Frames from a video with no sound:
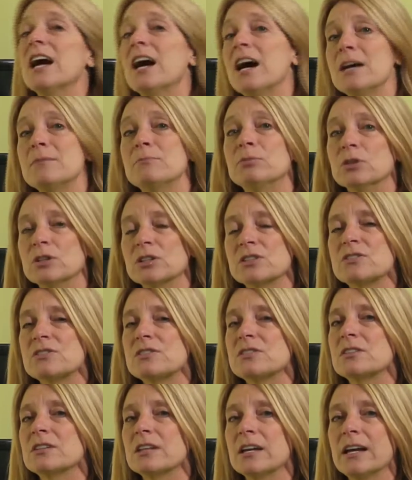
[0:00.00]

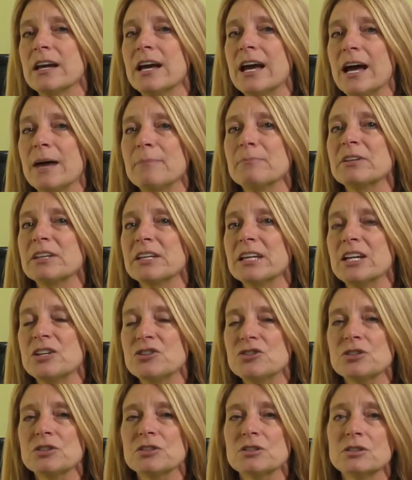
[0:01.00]
iBooks
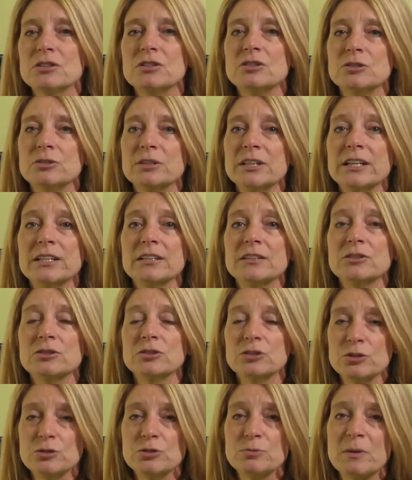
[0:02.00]
application to get
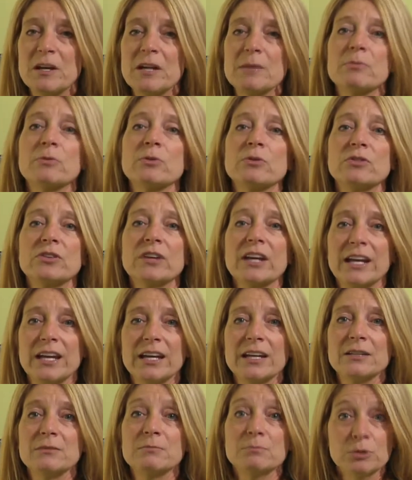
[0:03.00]
newspapers
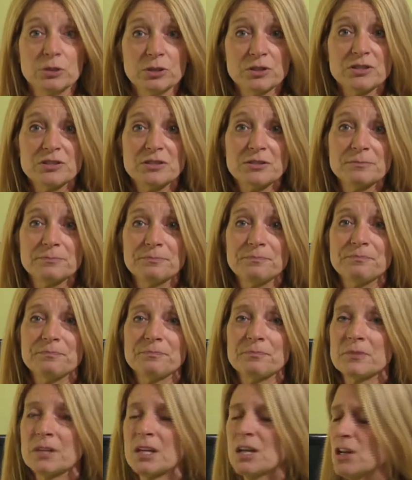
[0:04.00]
and books.
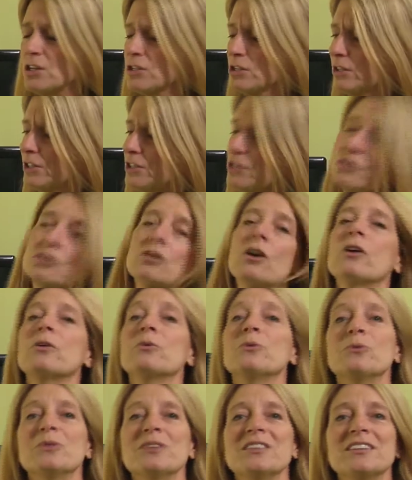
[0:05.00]
So let's
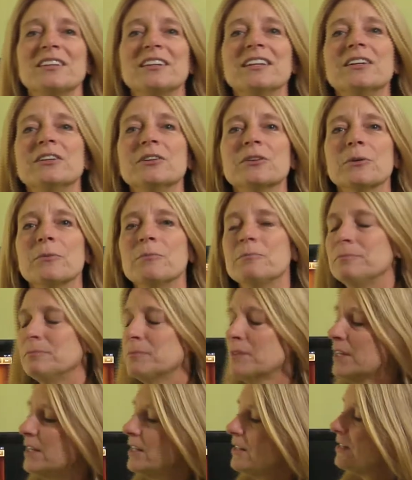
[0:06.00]
start with the Kindle.
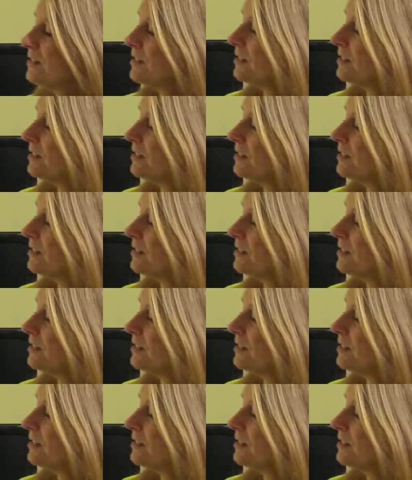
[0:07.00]
This